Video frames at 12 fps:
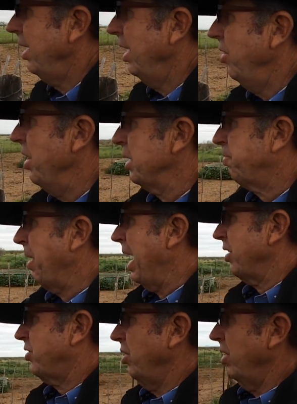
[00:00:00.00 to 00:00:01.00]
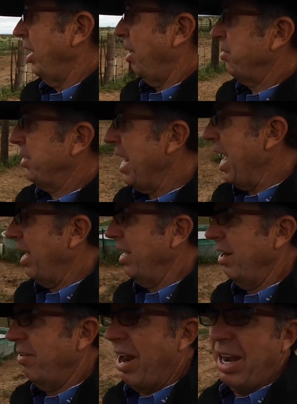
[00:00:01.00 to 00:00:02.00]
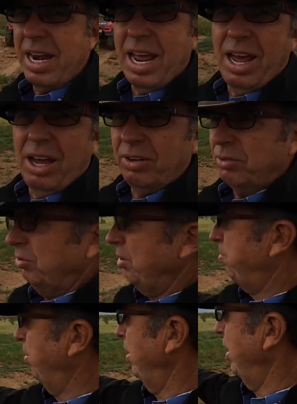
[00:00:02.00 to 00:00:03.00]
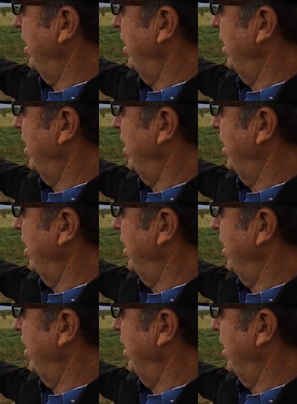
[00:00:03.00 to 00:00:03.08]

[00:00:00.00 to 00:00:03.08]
In this pasture that I'm standing in right now, we put